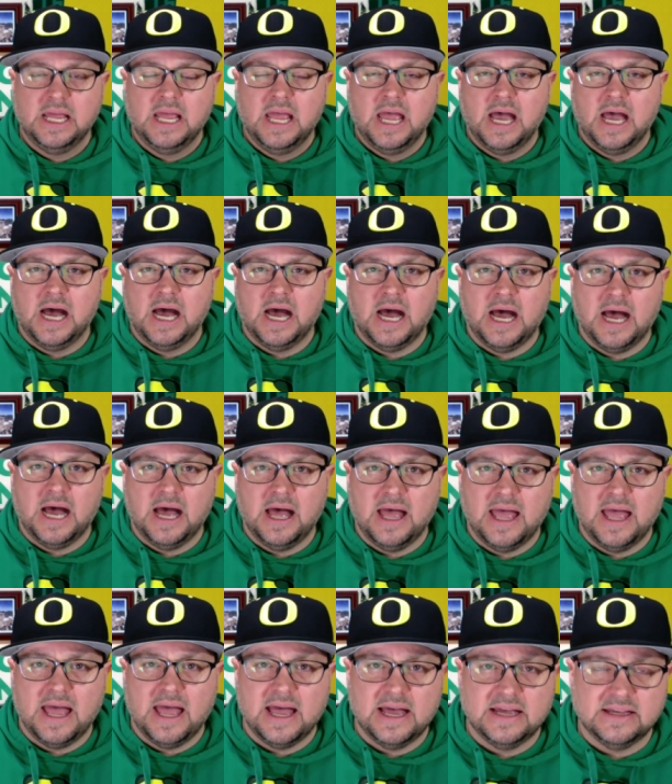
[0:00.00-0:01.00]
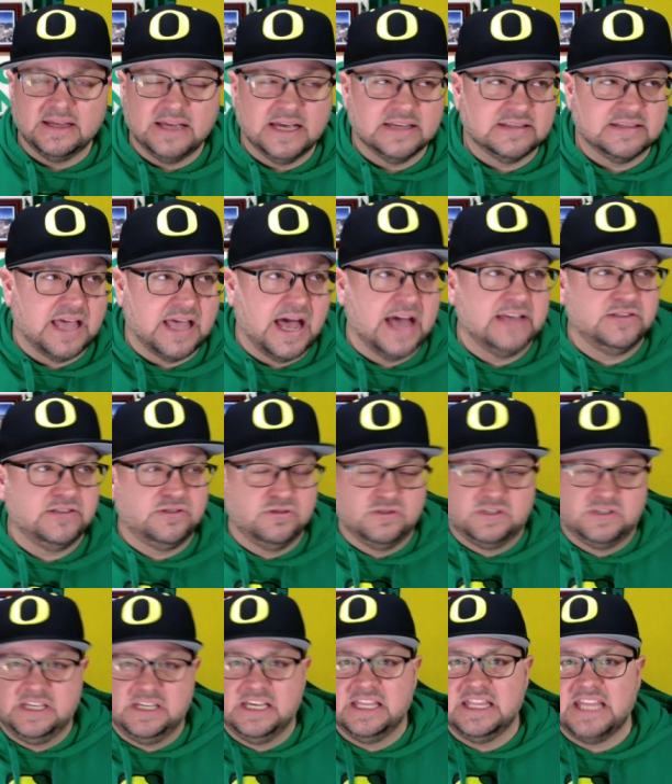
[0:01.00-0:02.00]
uh, as, as guys you
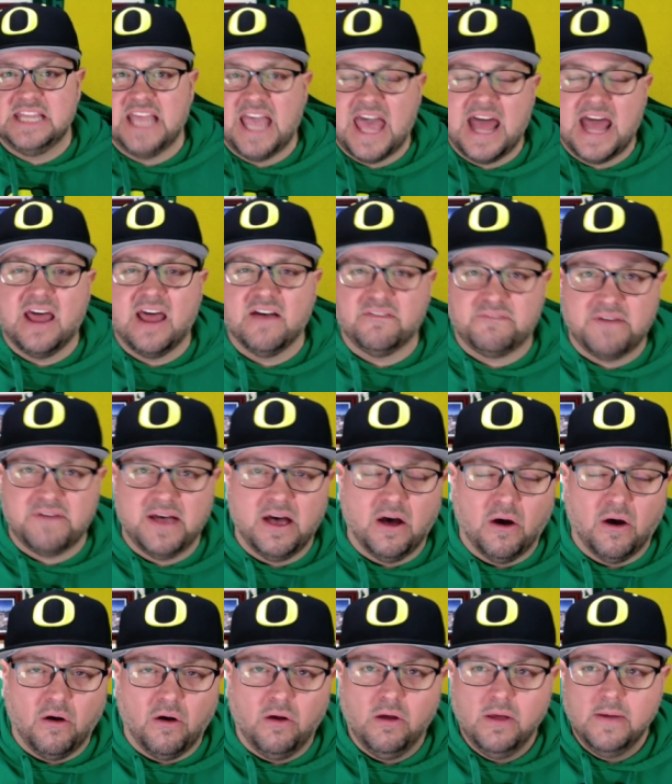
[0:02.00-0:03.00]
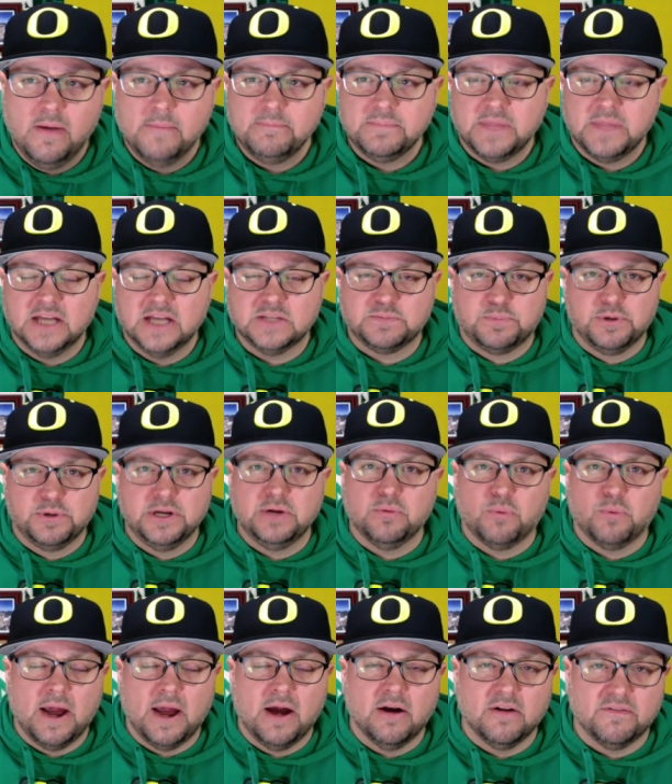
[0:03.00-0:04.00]
see in the NFL. That's it's pretty
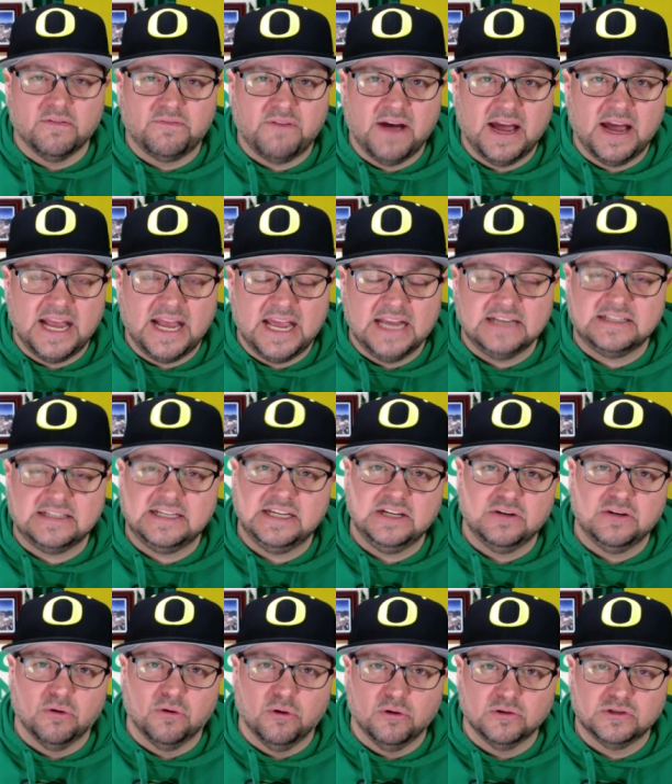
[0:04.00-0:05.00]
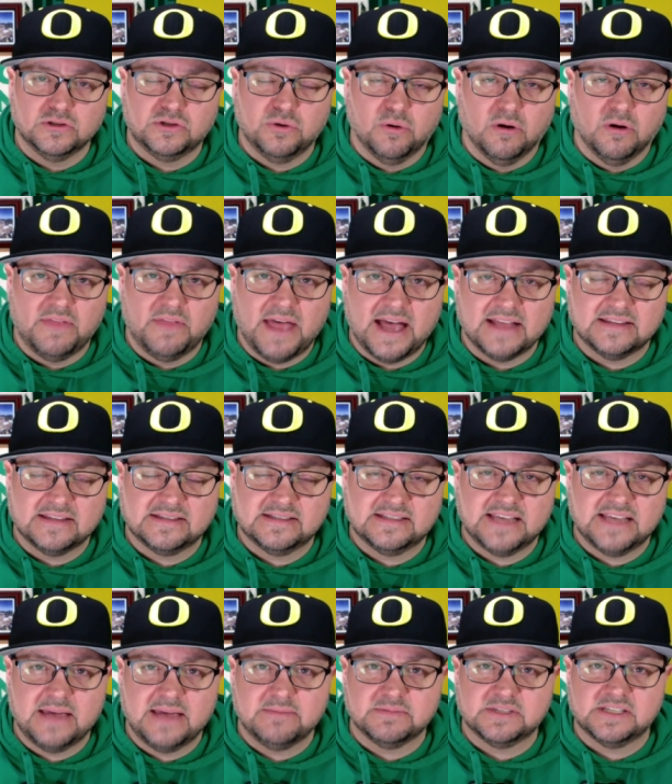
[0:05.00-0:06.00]
rare to find 18 year olds who are that
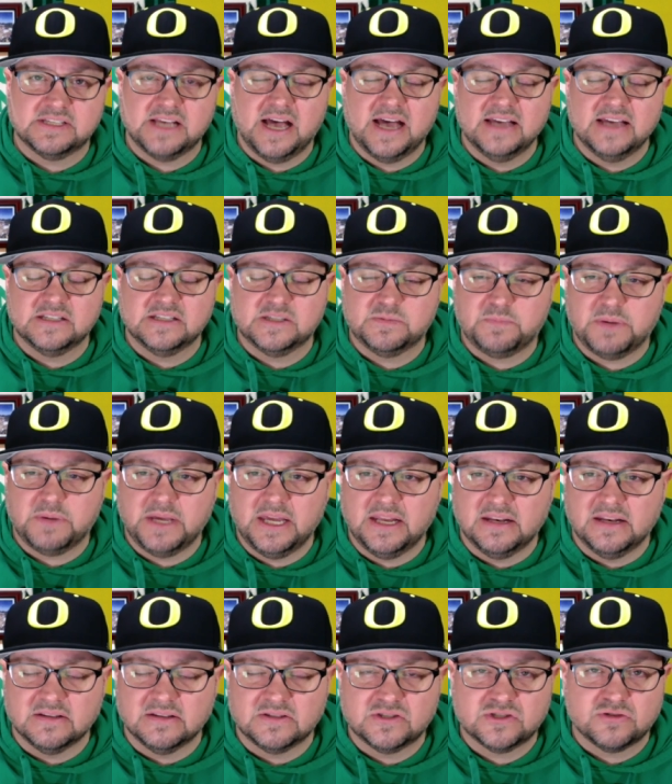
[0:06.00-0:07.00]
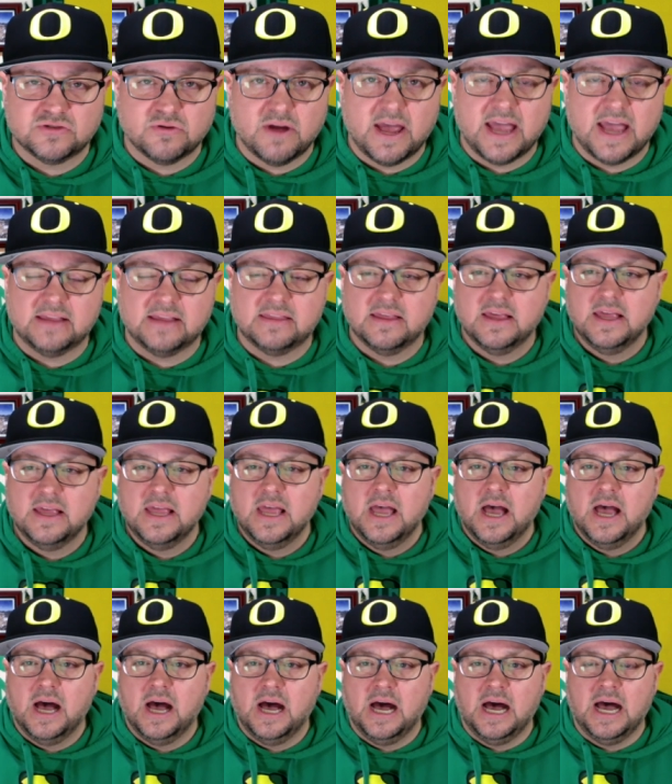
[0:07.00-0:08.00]
same size, speed, and strength.
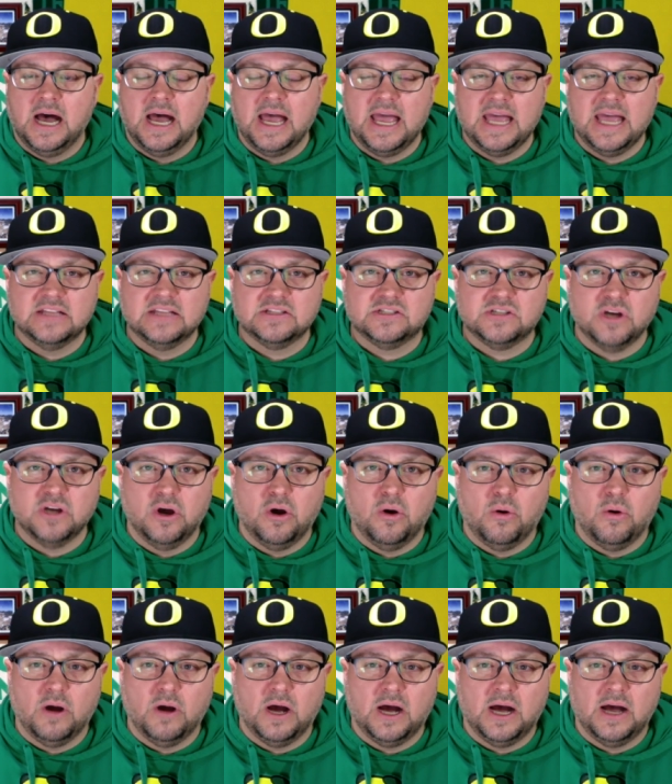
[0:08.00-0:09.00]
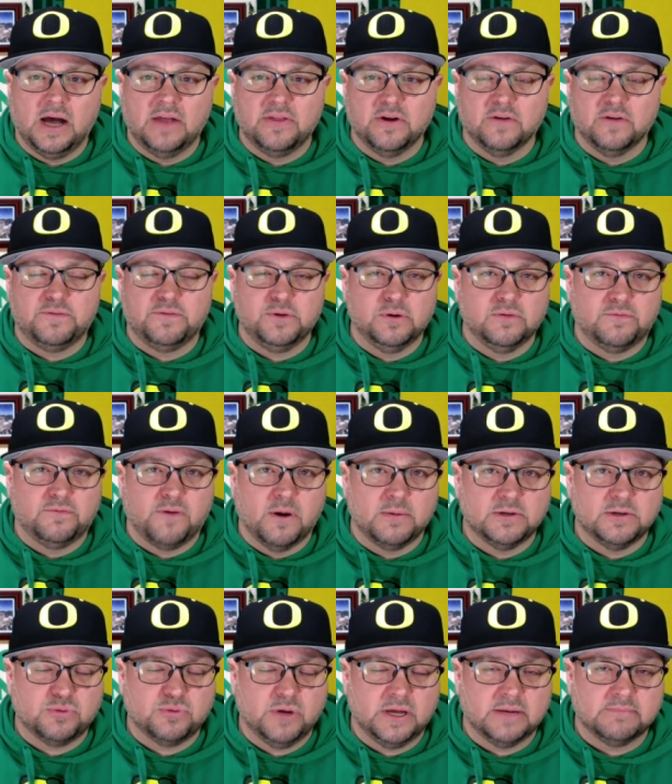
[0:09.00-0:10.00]
Uh, and so uh, they're few and far
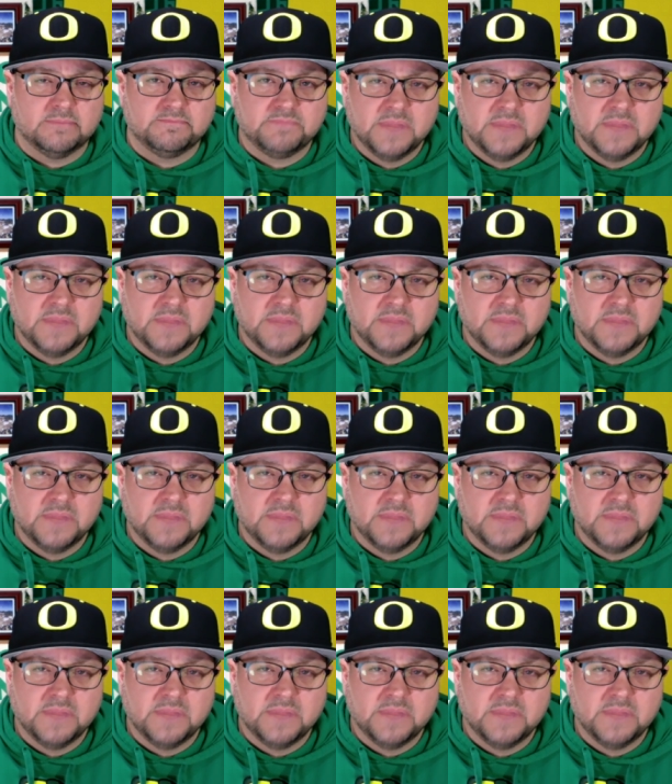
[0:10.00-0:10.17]
between.